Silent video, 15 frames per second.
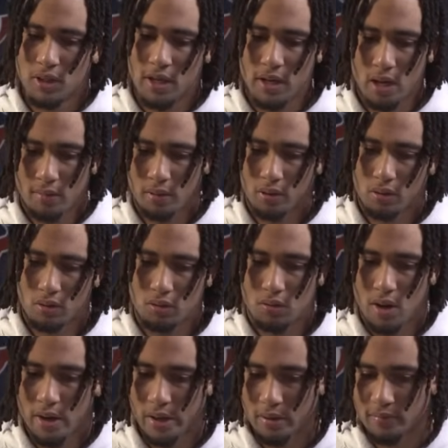dynamic on
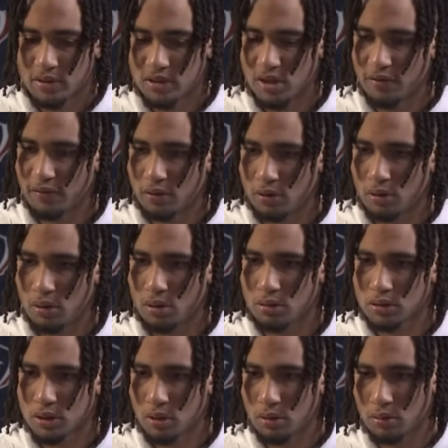who I am is different, you
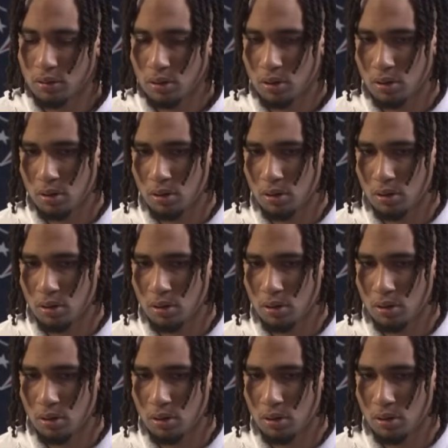know. So